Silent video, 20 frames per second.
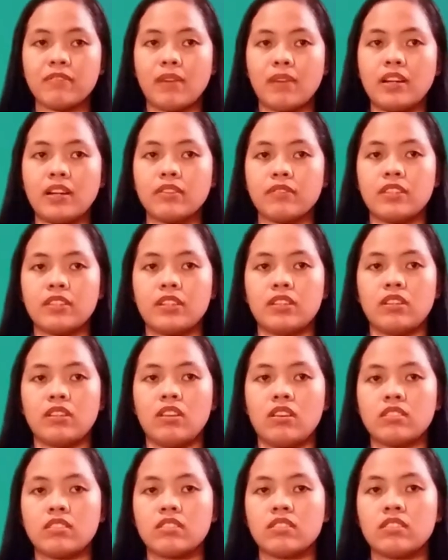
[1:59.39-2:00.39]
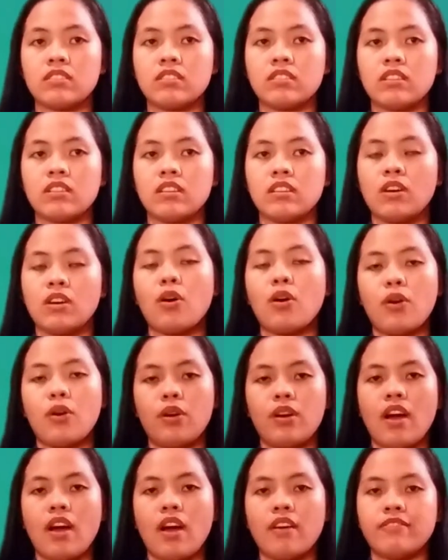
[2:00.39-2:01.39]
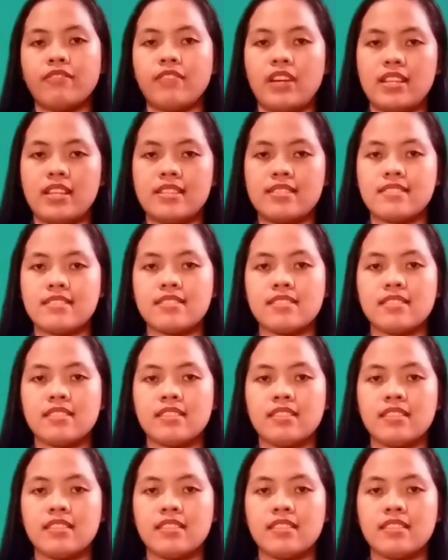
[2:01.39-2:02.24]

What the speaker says: part of the clause or a phrase.